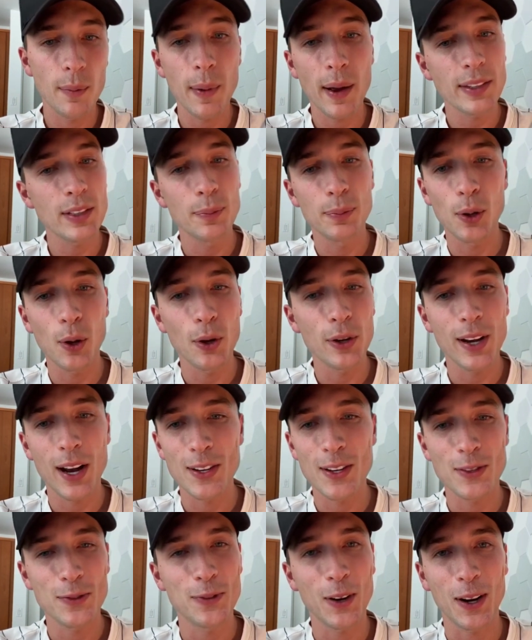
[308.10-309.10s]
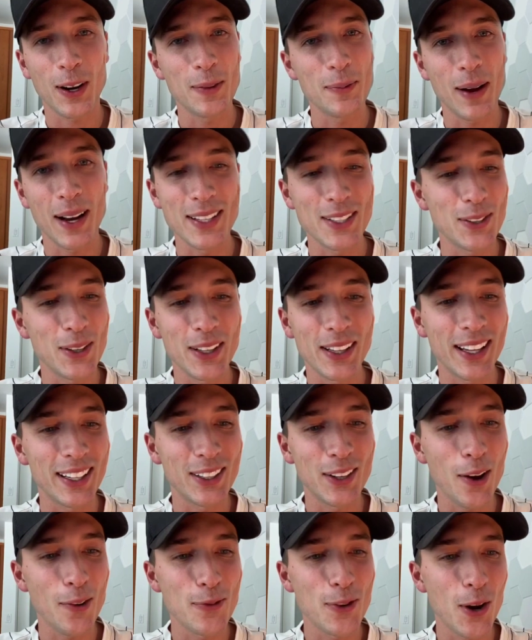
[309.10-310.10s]
I'm about to blow you guys' fucking minds away.
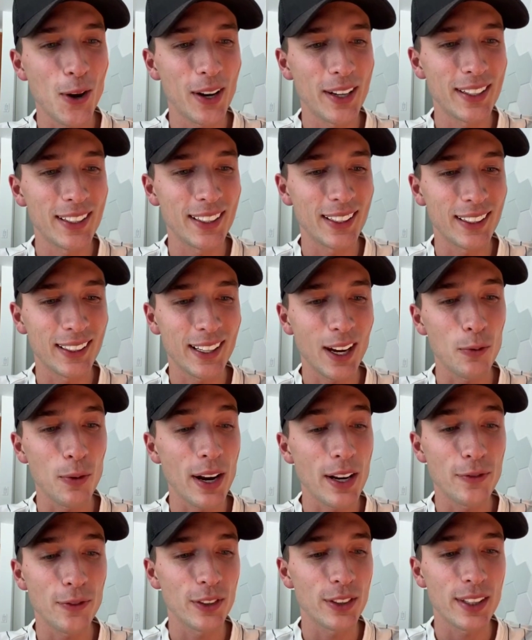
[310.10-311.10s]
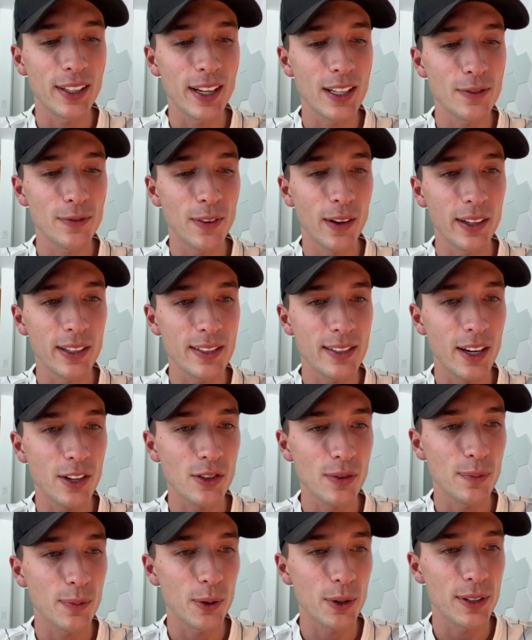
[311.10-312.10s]
Like, you have no idea. Get ready for today's fucking
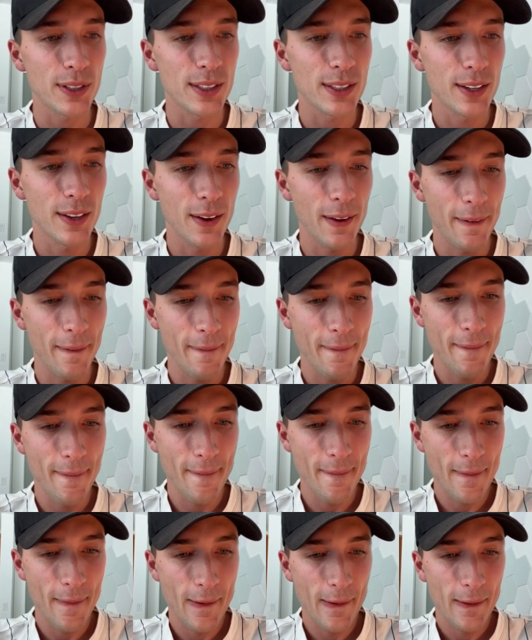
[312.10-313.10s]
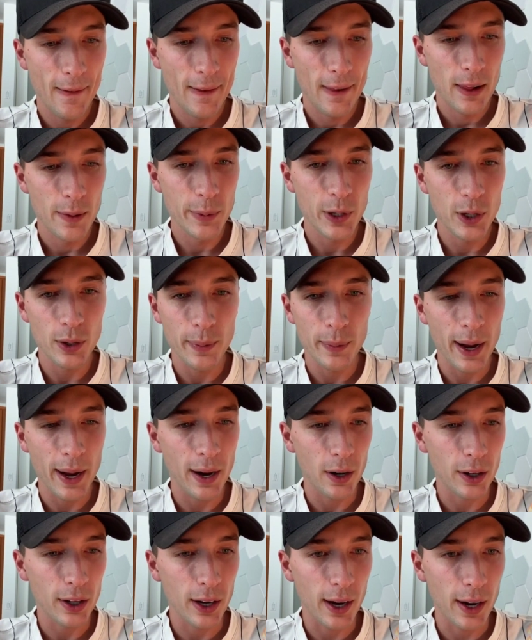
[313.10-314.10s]
session, boys. Let me go to my
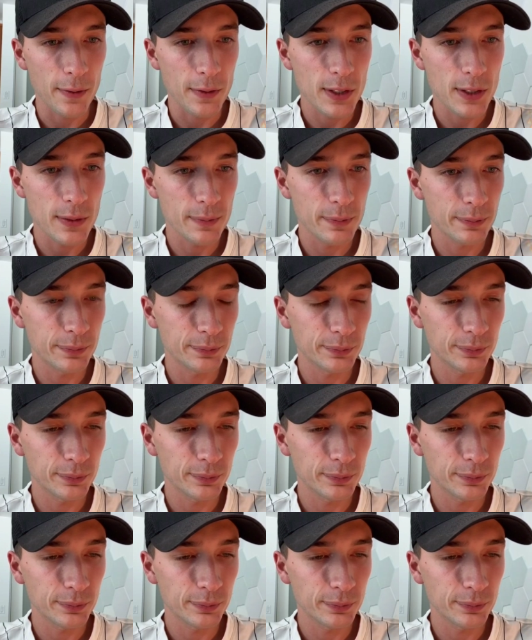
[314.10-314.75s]
archives.